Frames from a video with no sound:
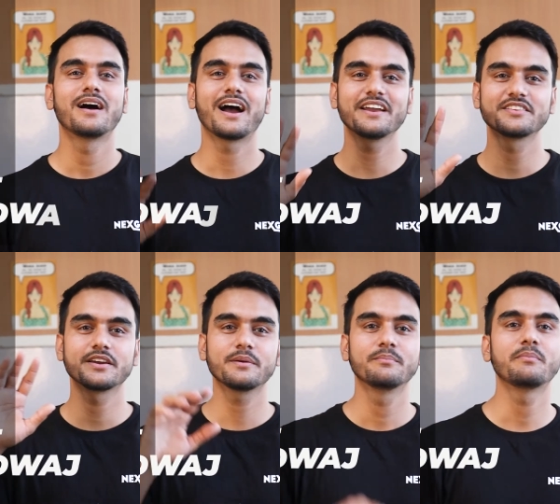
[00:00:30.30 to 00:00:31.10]
Hi
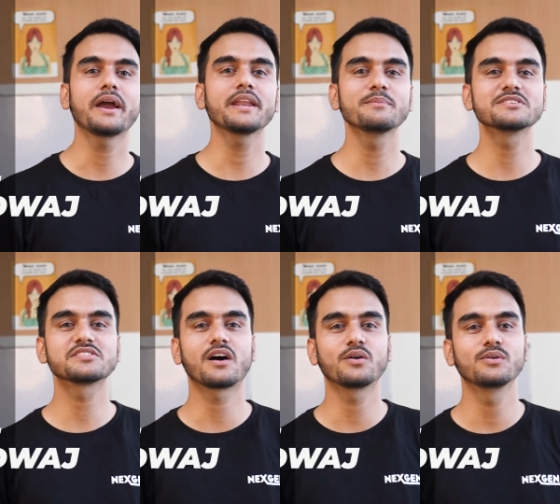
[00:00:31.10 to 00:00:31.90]
there, my name is
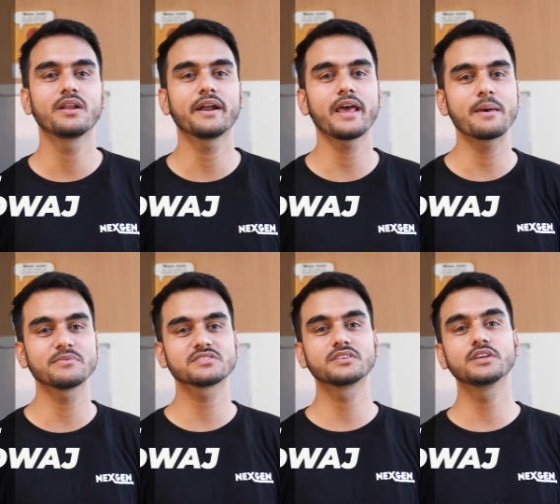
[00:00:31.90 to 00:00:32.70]
Rahul and I am
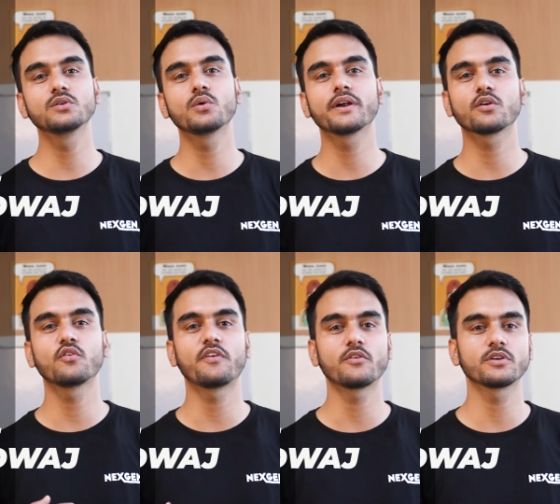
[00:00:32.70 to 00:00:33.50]
the CEO and
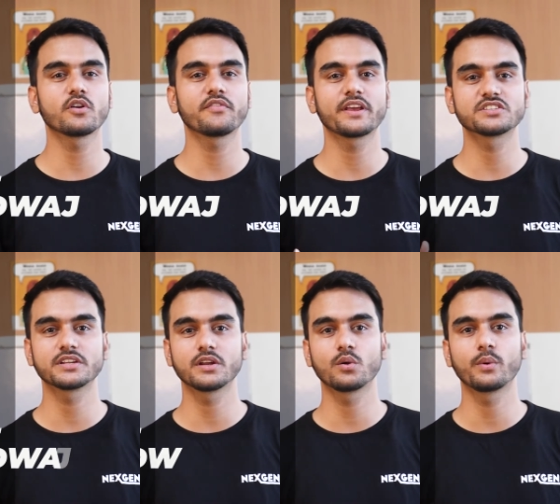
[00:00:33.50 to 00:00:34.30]
co-founder of
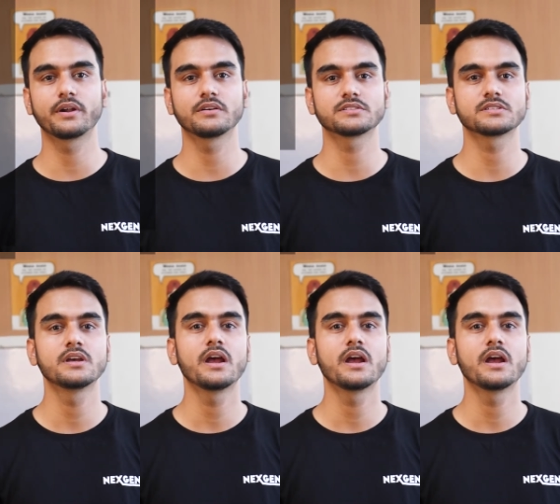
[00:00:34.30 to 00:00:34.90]
NexGen Innovators,